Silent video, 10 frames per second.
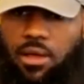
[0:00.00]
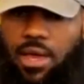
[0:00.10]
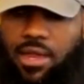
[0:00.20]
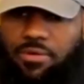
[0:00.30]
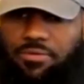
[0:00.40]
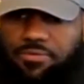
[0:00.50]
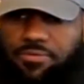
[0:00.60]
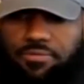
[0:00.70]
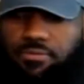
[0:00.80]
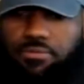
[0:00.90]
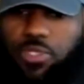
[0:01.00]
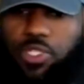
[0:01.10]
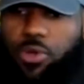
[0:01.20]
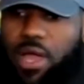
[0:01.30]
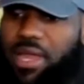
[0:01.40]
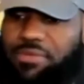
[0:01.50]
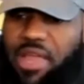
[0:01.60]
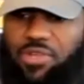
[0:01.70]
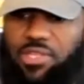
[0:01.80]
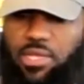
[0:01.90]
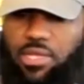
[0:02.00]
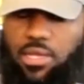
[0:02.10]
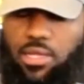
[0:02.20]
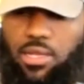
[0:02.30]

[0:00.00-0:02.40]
of, you know, out of everything.